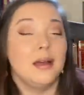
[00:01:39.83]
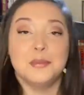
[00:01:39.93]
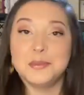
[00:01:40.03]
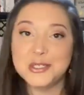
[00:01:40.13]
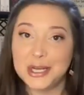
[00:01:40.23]

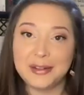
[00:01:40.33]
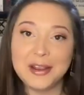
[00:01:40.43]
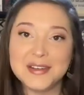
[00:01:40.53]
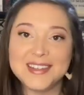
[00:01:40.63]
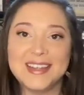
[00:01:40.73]
Michelle
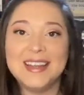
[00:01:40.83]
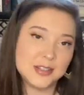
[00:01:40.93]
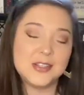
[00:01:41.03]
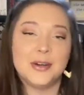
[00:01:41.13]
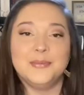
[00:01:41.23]
Harrison.
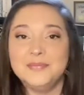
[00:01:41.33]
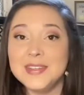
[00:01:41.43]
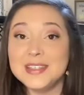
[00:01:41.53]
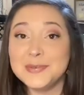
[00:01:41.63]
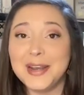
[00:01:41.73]
So
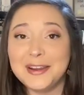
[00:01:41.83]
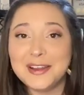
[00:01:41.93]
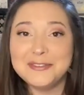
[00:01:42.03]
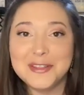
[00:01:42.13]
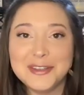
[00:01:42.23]
this is what I
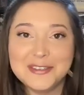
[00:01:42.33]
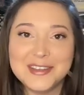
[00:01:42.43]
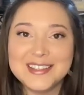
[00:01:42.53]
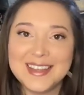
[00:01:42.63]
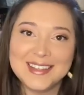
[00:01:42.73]
read for the
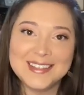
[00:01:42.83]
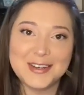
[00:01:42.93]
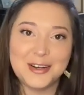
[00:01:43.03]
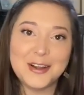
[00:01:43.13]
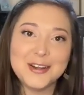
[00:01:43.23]
Defense Against the
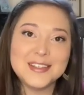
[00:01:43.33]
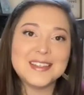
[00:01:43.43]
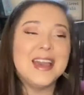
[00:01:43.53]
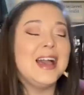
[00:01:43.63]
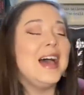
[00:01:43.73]
Dark Arts.
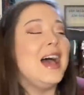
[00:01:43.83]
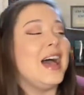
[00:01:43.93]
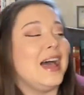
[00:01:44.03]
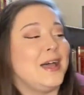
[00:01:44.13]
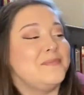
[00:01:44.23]

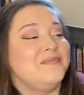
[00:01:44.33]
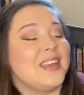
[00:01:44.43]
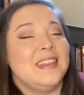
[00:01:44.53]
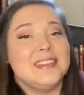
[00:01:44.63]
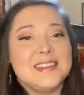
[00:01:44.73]
And
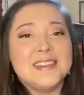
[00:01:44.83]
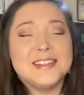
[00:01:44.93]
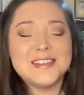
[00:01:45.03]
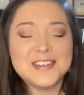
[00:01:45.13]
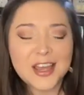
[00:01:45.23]
this is
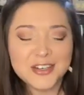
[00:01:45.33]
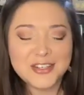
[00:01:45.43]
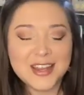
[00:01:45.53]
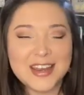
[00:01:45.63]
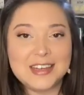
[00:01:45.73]

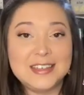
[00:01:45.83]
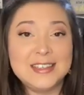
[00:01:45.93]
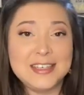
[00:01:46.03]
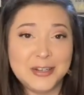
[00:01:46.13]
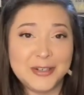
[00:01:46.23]
such an
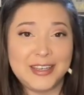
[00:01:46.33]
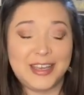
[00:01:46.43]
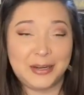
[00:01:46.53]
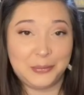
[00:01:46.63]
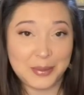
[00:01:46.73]
endearing
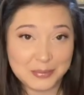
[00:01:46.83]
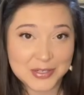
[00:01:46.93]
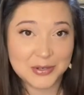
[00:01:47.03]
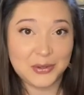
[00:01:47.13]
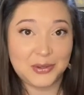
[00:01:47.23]
and
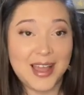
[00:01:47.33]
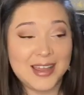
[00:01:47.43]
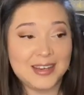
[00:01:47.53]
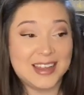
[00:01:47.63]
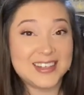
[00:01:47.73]
whimsical
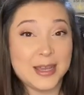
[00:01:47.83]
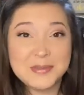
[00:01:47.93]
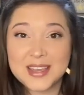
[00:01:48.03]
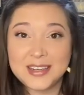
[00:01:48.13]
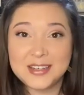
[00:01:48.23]
and at
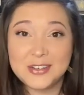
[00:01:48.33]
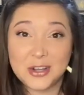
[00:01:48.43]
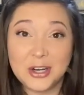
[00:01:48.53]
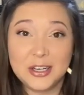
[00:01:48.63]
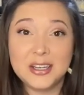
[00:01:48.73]
times kind of
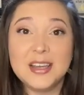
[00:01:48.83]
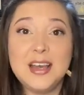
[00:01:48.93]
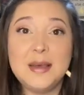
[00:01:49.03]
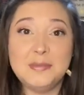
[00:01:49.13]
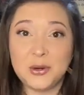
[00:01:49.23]
dark
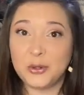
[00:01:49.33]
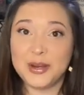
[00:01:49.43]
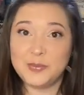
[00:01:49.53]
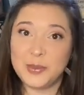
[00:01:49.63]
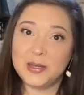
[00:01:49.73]
middle
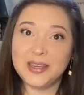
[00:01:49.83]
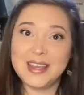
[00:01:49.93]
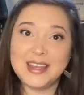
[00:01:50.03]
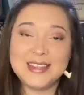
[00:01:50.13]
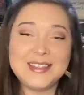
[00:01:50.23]
grade book.
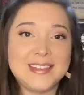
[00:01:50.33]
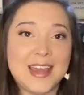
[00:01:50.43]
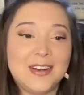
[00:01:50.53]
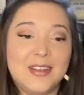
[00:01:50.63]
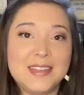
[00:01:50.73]
It is
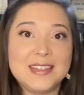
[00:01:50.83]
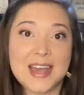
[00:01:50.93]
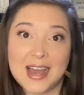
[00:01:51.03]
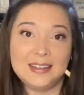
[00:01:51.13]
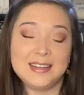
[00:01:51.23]
set on this
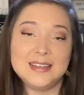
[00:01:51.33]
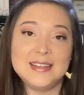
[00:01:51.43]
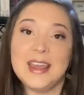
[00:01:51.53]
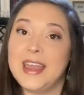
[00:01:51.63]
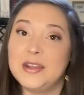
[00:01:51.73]

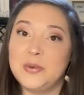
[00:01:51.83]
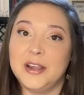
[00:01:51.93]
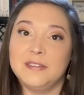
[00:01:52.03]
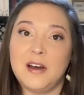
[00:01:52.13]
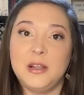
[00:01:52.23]
island, and we
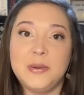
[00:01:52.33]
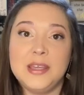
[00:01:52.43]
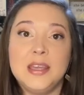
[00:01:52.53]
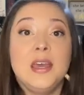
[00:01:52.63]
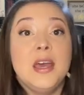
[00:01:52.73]
are
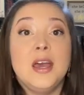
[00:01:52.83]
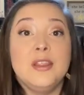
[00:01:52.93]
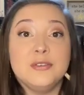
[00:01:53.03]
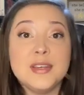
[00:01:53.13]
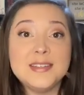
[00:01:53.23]
following
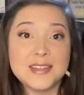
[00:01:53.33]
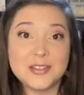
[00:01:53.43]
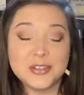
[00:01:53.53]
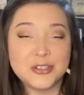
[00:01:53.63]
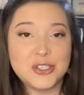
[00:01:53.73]
3
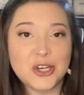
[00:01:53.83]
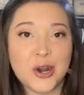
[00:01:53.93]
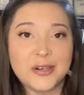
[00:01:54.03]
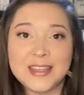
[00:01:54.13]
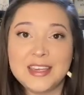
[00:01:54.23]
sisters,
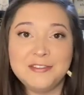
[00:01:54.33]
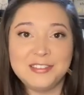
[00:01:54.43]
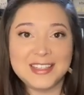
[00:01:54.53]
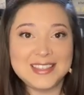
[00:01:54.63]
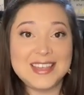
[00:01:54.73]
Charlie,
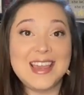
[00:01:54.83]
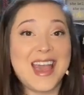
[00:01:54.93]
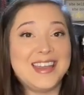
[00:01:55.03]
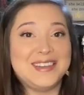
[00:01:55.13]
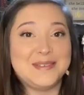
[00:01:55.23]
Flissy,
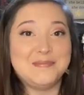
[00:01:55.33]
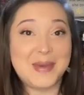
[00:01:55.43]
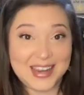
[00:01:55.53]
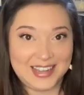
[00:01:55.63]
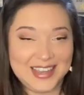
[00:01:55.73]
and
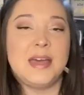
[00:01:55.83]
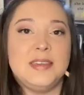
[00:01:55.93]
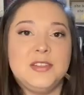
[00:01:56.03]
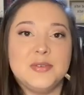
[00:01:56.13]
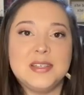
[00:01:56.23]
Betty. And
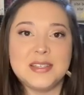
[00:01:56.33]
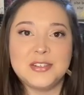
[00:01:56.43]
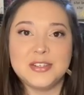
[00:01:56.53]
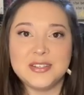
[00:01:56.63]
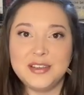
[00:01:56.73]
these 3
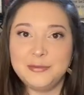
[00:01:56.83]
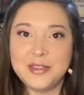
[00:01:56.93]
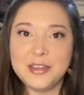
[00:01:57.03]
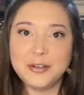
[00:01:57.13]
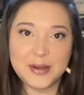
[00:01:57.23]
sisters live
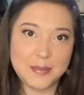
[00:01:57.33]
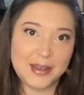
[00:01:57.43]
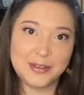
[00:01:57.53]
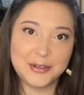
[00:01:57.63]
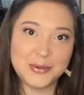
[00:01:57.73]
with their
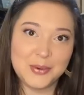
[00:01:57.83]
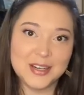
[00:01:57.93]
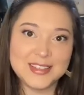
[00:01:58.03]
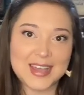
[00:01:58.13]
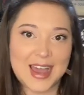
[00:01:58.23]
grandmother, who
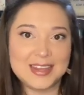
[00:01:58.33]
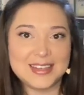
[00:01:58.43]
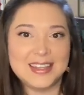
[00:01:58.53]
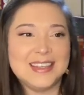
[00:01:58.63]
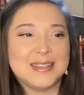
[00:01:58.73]
works at,
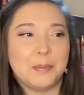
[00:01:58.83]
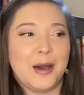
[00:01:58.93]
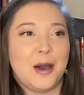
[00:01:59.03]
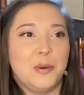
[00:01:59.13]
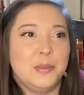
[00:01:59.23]
I think it's a
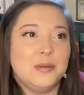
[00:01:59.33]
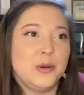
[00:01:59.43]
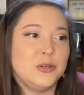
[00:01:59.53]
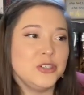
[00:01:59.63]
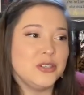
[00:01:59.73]
pub,
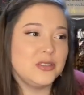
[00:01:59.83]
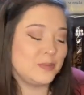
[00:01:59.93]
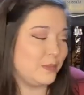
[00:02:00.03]
Poacher's